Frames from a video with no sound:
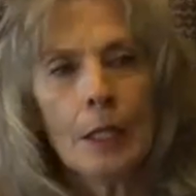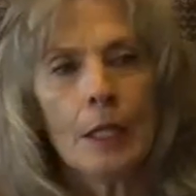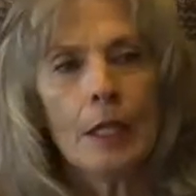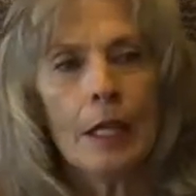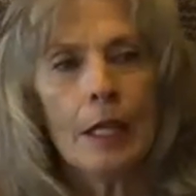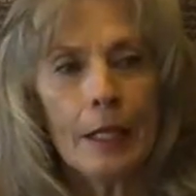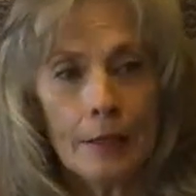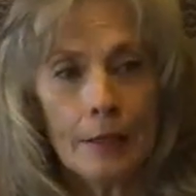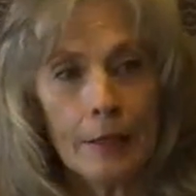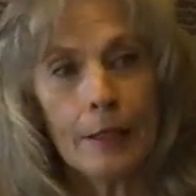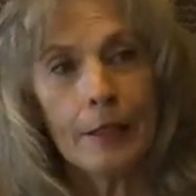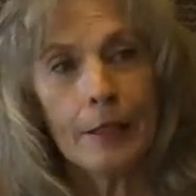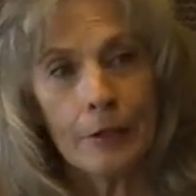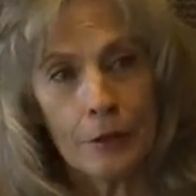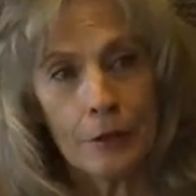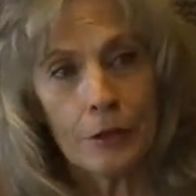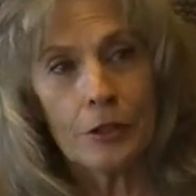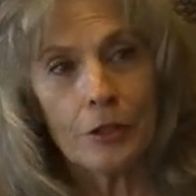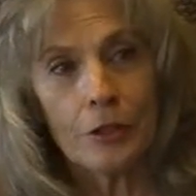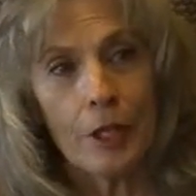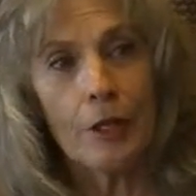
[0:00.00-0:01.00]
And then you're
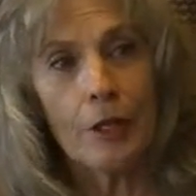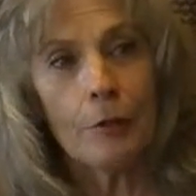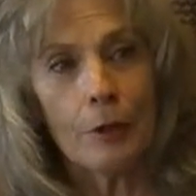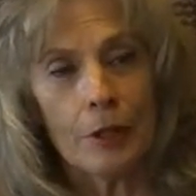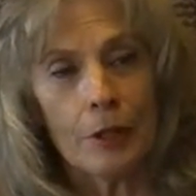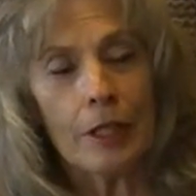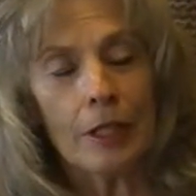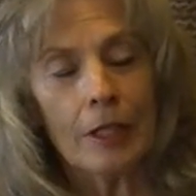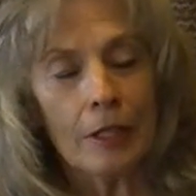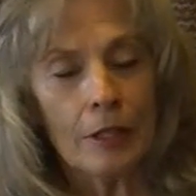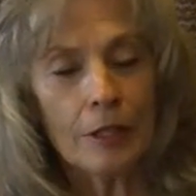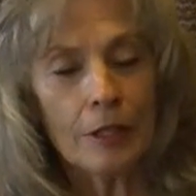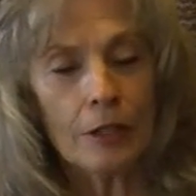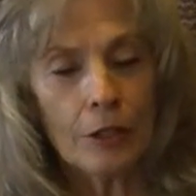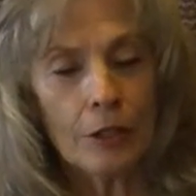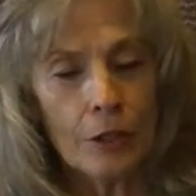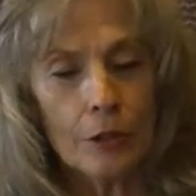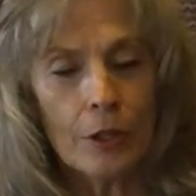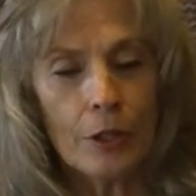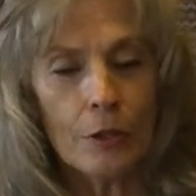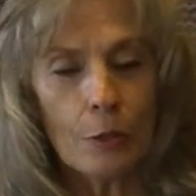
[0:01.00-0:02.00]
stuck with it until
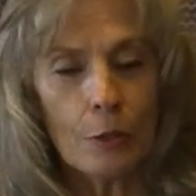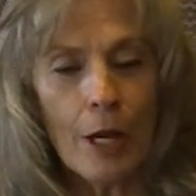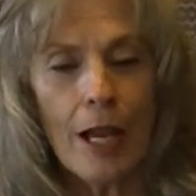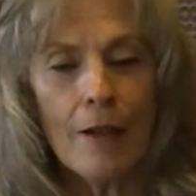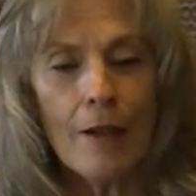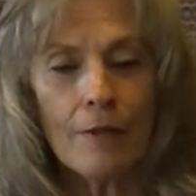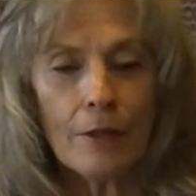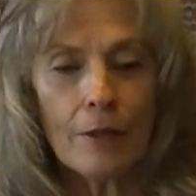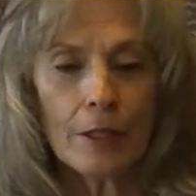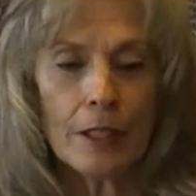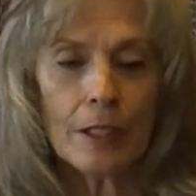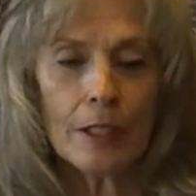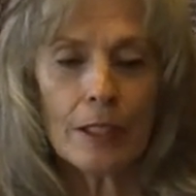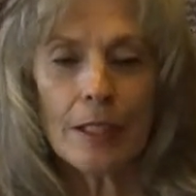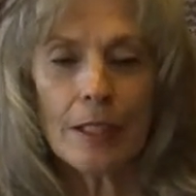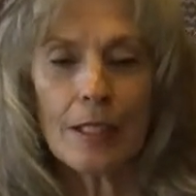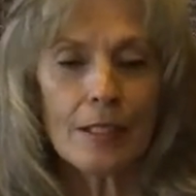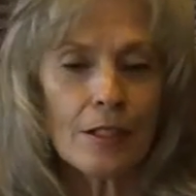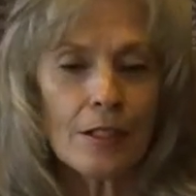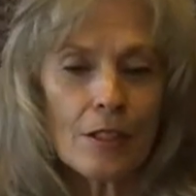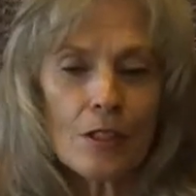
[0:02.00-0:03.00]
you unravel it. It
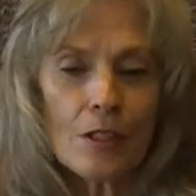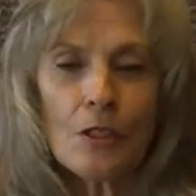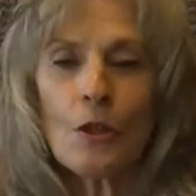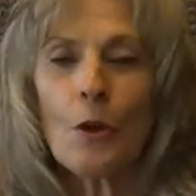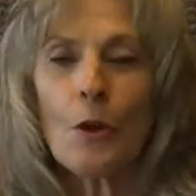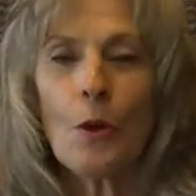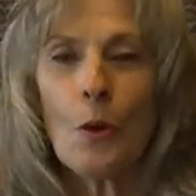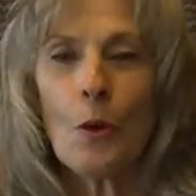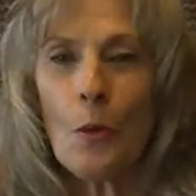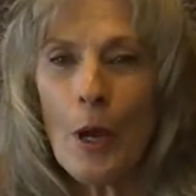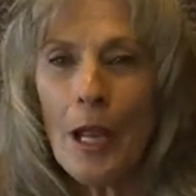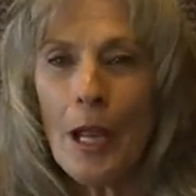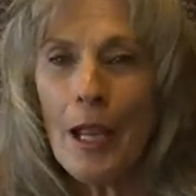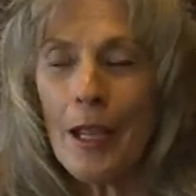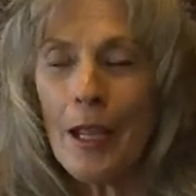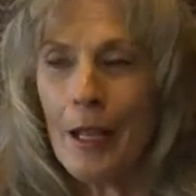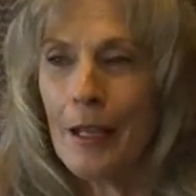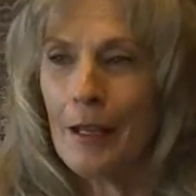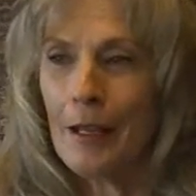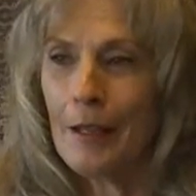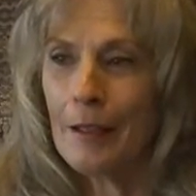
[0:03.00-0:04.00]
doesn't just go
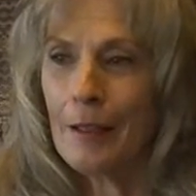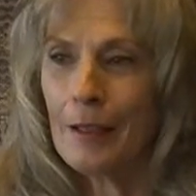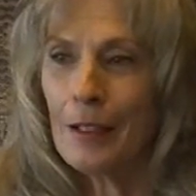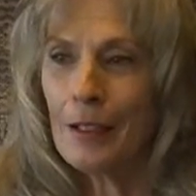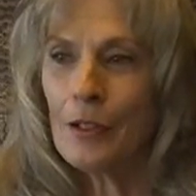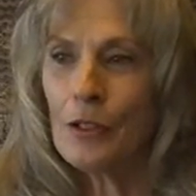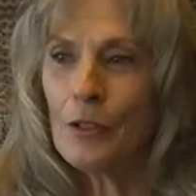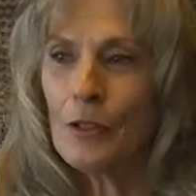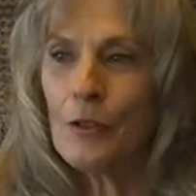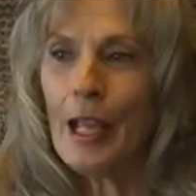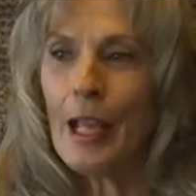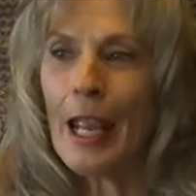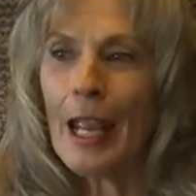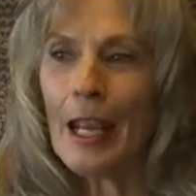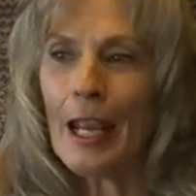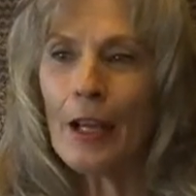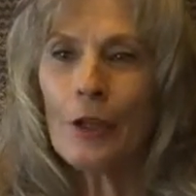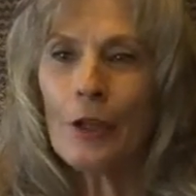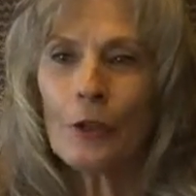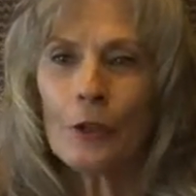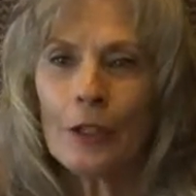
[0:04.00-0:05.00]
away because you
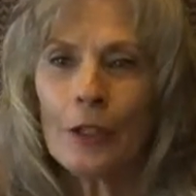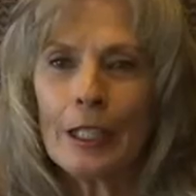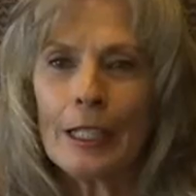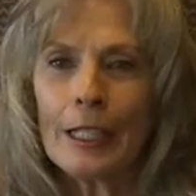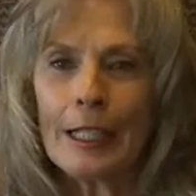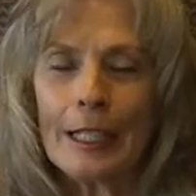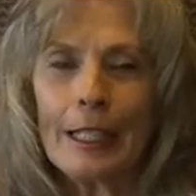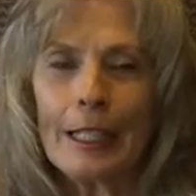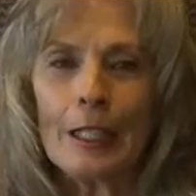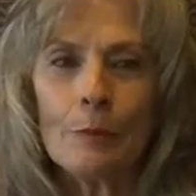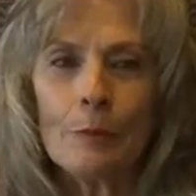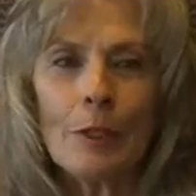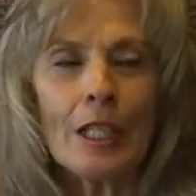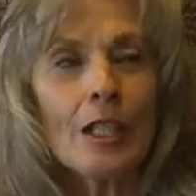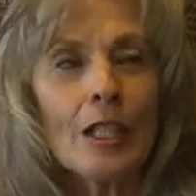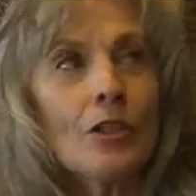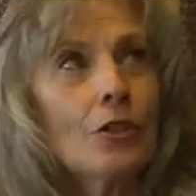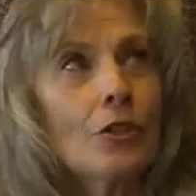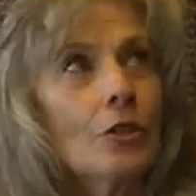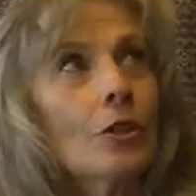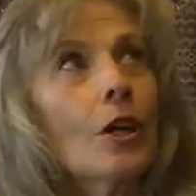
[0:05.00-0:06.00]
anchored it in,
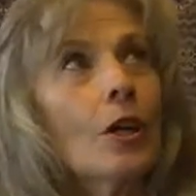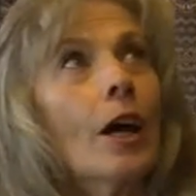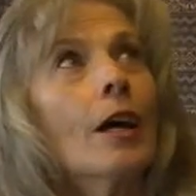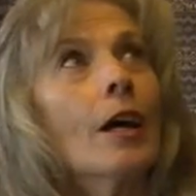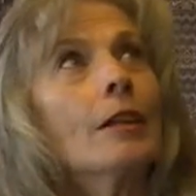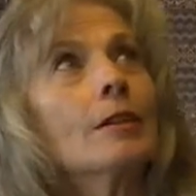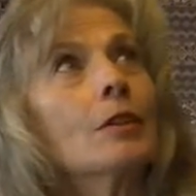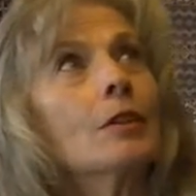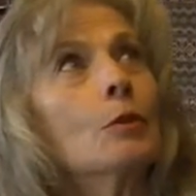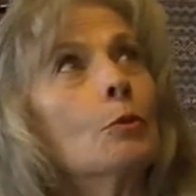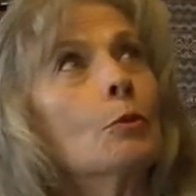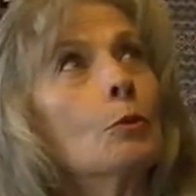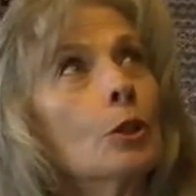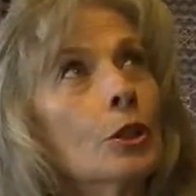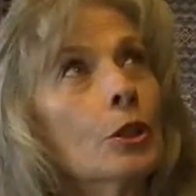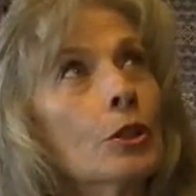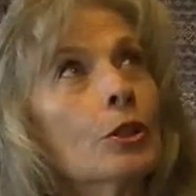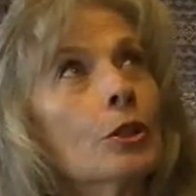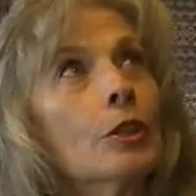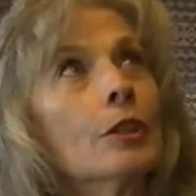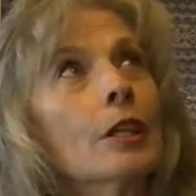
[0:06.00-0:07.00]
because you got the
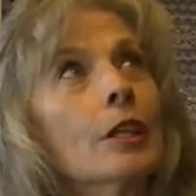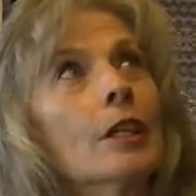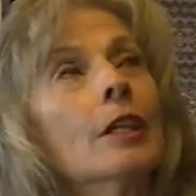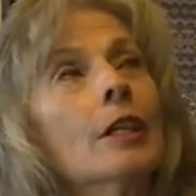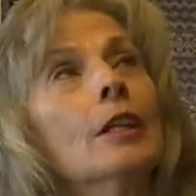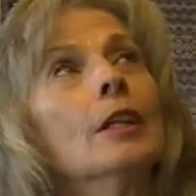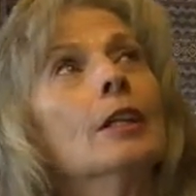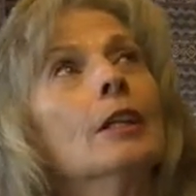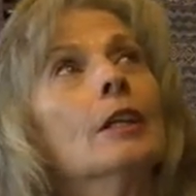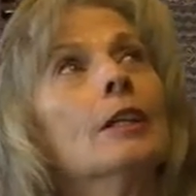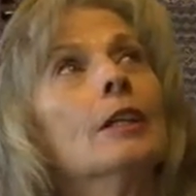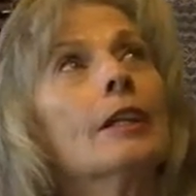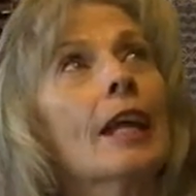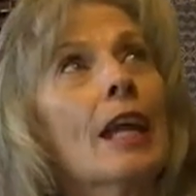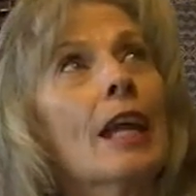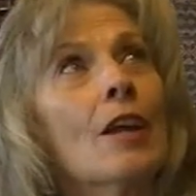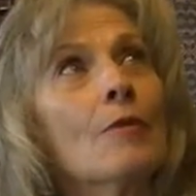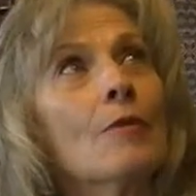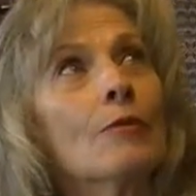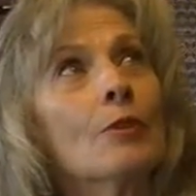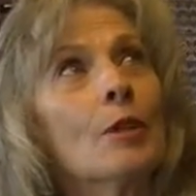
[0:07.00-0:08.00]
word
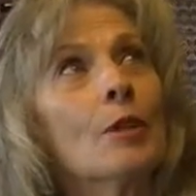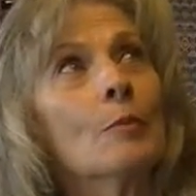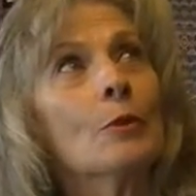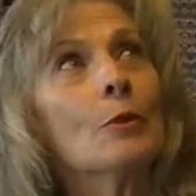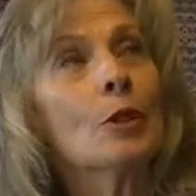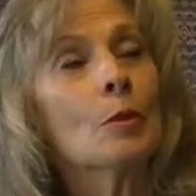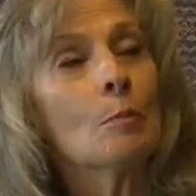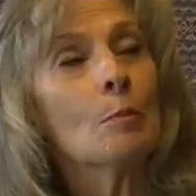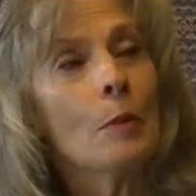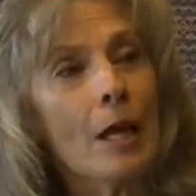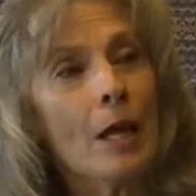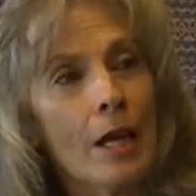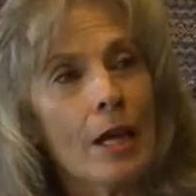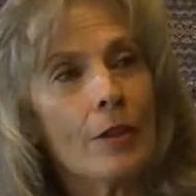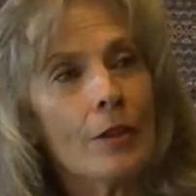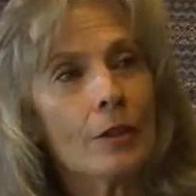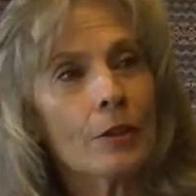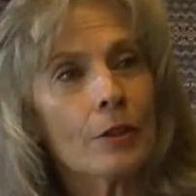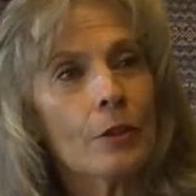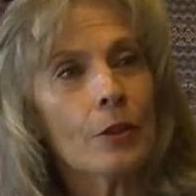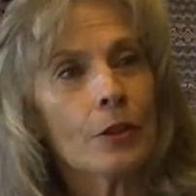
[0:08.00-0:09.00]
came from your
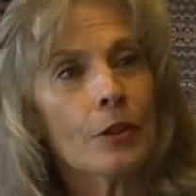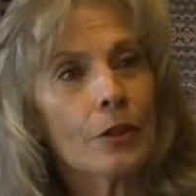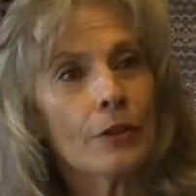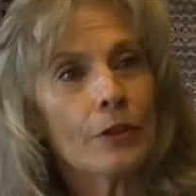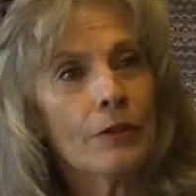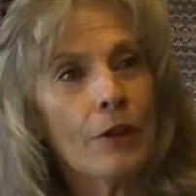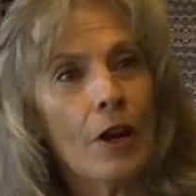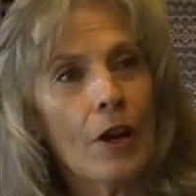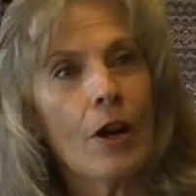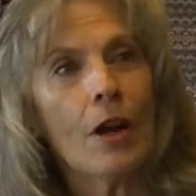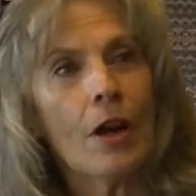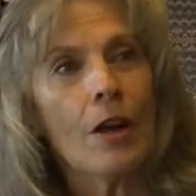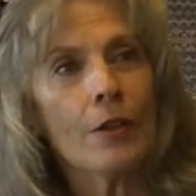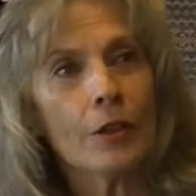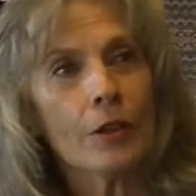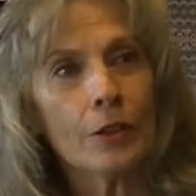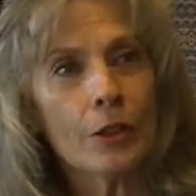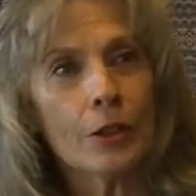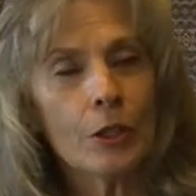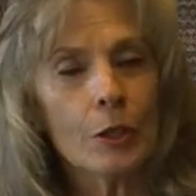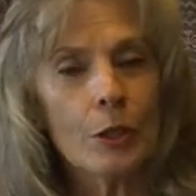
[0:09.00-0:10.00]
mother or your
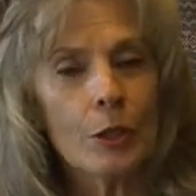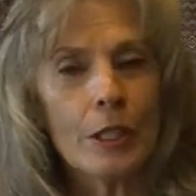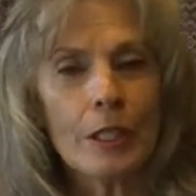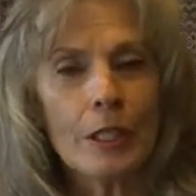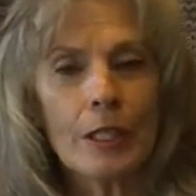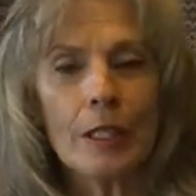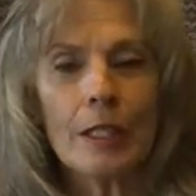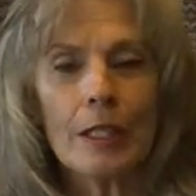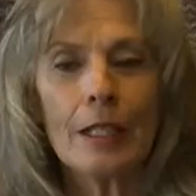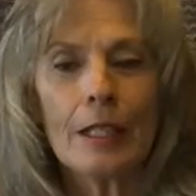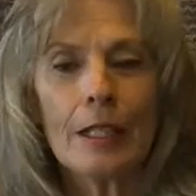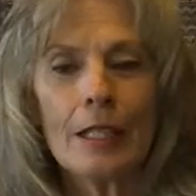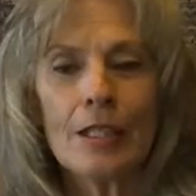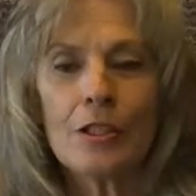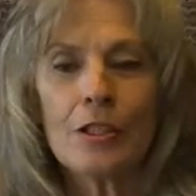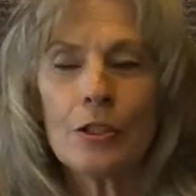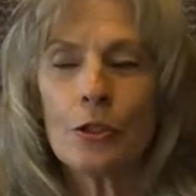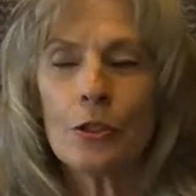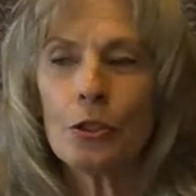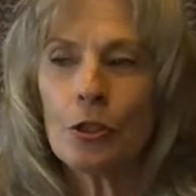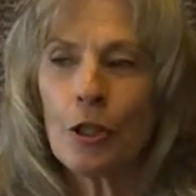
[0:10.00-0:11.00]
father who is
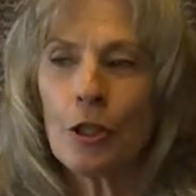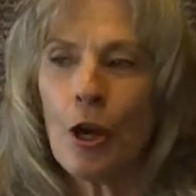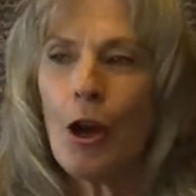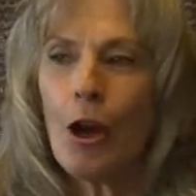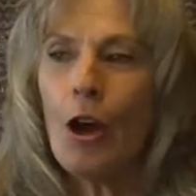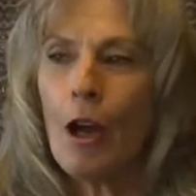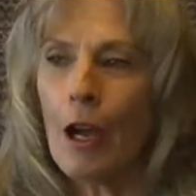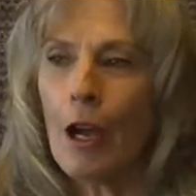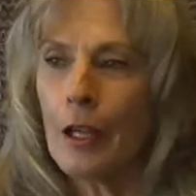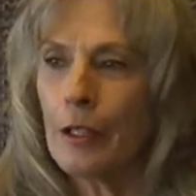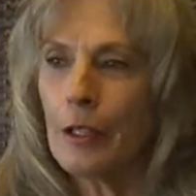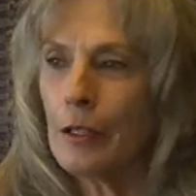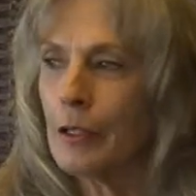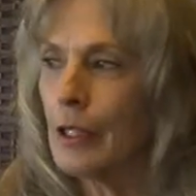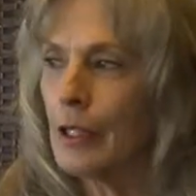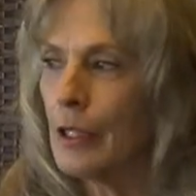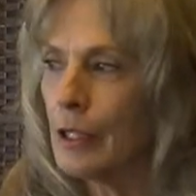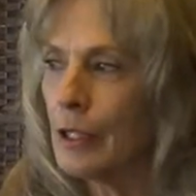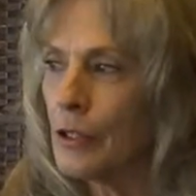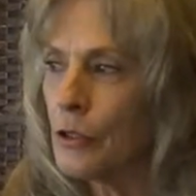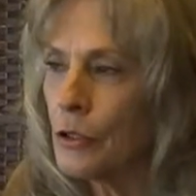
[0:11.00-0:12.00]
your God, it
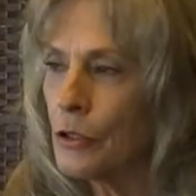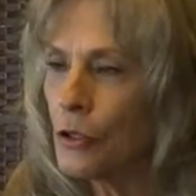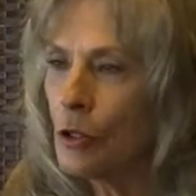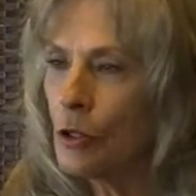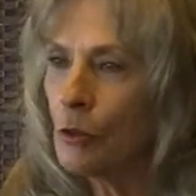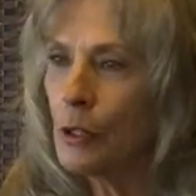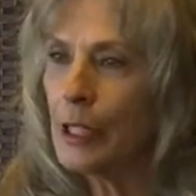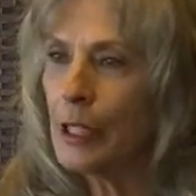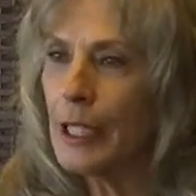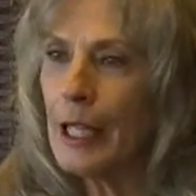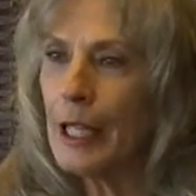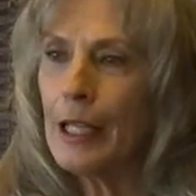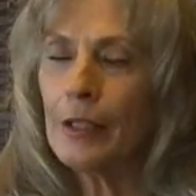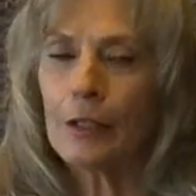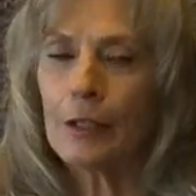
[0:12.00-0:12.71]
is your creator.